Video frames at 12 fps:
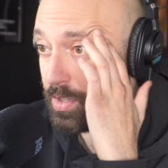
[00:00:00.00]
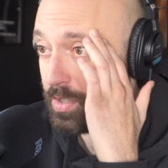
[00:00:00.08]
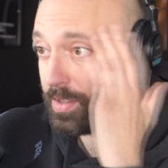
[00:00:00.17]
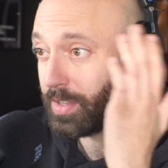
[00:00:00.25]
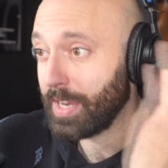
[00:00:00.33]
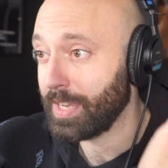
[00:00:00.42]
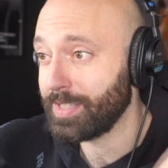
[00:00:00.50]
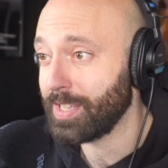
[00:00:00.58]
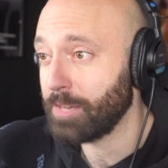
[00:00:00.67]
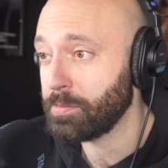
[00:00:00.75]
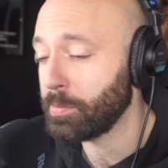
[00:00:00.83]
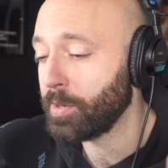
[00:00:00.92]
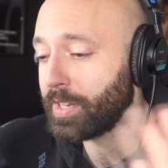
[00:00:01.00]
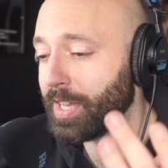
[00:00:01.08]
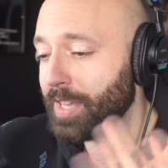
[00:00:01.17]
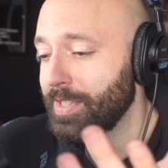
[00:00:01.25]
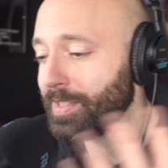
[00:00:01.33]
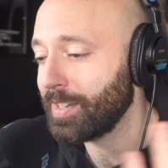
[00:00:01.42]
that I could set up a
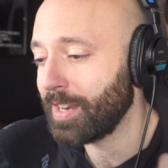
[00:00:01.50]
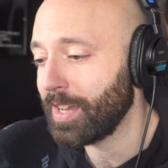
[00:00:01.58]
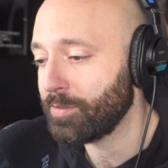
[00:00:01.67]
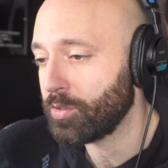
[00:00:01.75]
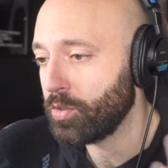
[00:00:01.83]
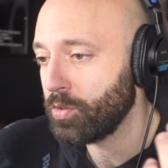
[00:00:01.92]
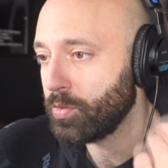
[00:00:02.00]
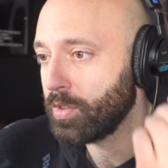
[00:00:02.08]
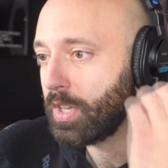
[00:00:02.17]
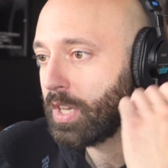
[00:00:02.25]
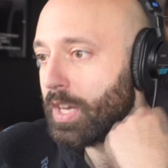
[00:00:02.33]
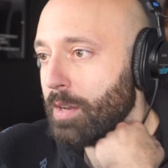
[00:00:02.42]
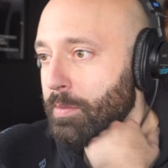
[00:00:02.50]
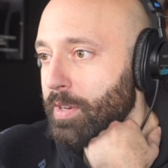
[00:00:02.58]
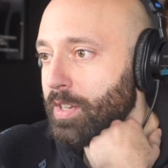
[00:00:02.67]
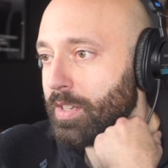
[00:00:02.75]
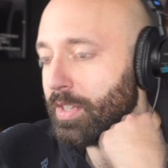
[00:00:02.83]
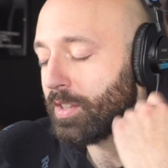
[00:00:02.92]
podcast in an afternoon. I
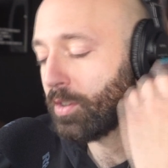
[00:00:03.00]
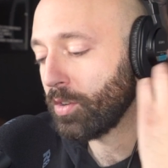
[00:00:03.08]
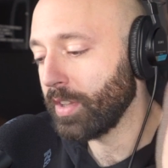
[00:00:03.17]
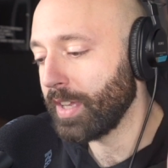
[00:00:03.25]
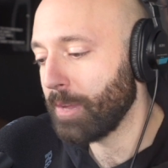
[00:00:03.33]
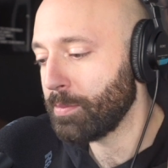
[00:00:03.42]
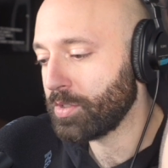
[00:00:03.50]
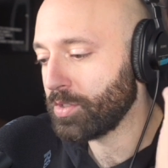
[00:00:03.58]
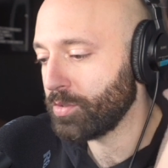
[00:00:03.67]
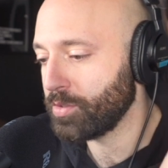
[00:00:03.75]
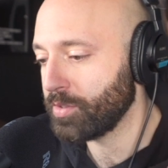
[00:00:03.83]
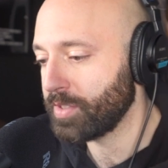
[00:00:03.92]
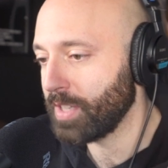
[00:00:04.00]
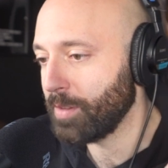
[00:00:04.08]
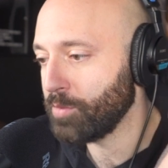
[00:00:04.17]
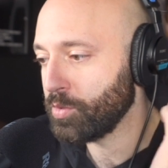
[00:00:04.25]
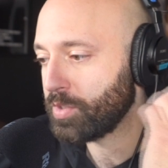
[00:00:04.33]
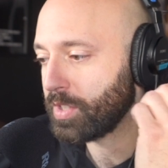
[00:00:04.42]
mean, in the early episodes, you'll see I'm
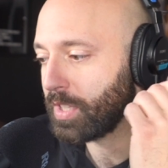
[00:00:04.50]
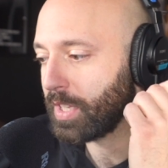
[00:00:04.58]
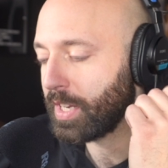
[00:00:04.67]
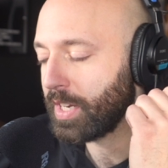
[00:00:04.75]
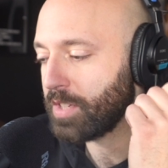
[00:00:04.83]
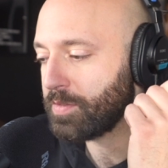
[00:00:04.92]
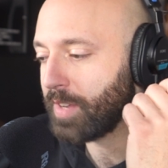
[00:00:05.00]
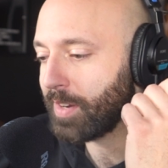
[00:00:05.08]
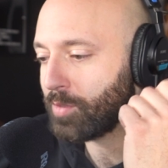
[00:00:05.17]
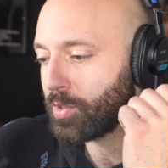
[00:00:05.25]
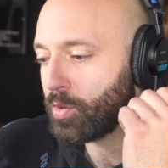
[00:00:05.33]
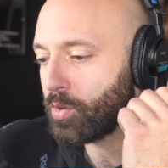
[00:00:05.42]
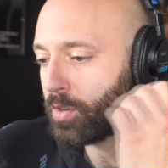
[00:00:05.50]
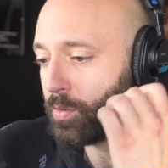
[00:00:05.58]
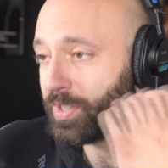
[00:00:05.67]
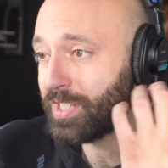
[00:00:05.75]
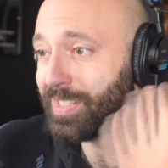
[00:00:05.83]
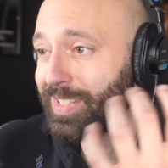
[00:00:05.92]
using like an H5 recorder,
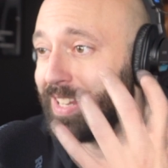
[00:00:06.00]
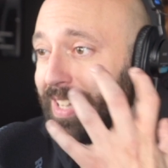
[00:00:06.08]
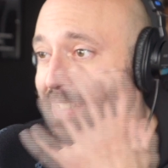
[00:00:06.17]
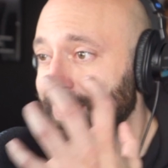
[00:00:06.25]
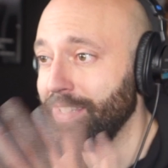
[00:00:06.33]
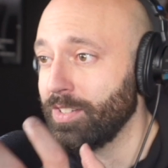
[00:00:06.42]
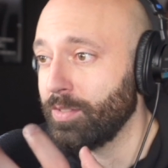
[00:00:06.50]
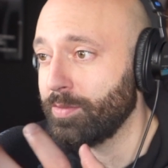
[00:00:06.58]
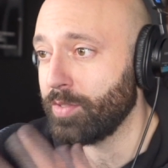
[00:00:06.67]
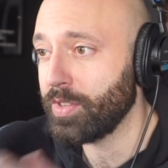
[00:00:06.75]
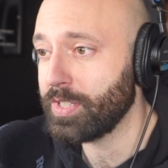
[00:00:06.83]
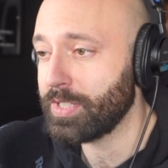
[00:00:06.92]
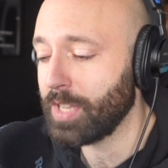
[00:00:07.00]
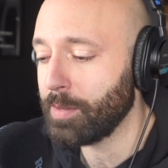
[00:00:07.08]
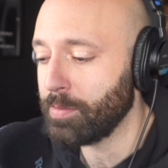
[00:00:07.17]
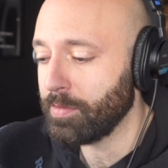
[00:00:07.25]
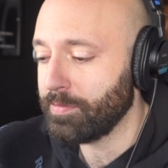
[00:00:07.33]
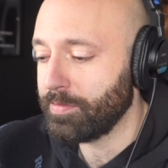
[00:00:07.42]
which isn't ideal for this type
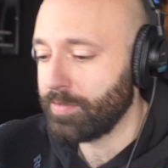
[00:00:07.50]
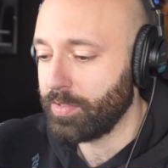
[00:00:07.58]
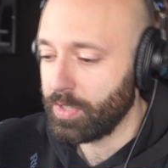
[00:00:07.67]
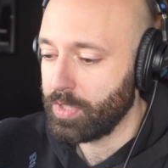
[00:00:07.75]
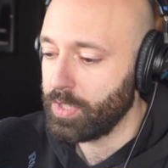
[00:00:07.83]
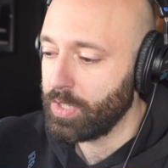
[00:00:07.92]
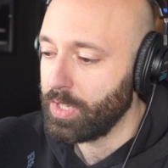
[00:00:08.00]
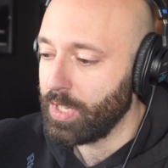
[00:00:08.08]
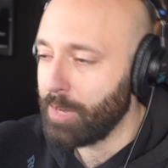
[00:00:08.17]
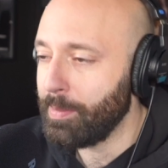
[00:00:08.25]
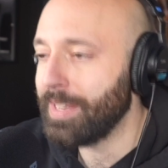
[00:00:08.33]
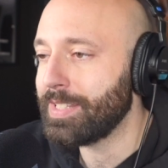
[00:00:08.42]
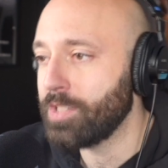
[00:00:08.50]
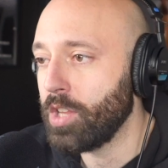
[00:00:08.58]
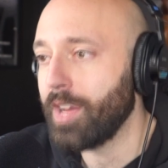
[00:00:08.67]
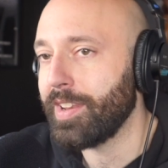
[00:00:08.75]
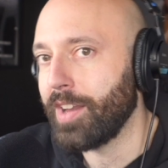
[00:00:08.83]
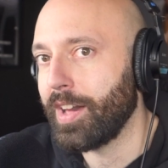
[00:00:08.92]
of... I mean, it's
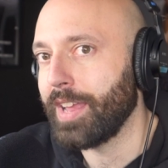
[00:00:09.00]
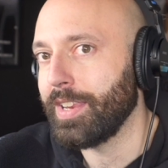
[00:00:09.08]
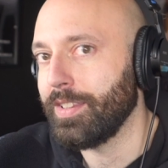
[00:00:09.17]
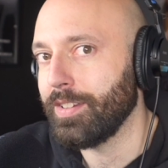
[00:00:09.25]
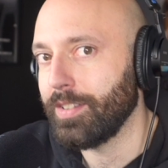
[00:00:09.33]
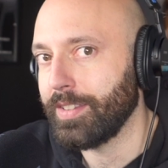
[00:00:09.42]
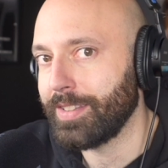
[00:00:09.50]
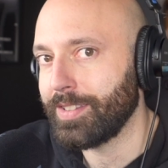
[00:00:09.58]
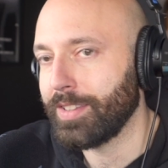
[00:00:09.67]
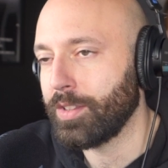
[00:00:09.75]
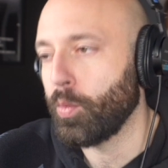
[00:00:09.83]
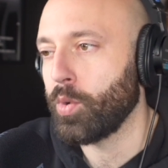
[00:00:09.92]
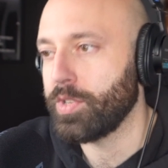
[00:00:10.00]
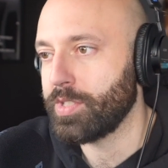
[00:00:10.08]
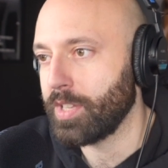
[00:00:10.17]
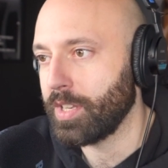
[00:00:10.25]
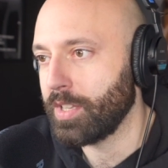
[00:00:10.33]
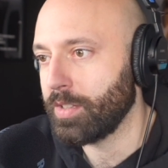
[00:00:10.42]
not ideal. It's not the worst
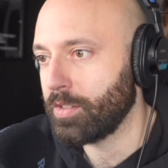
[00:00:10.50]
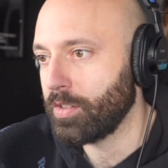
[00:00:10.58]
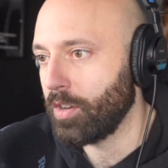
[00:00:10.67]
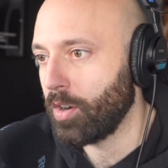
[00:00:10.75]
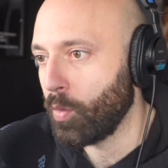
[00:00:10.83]
thing. There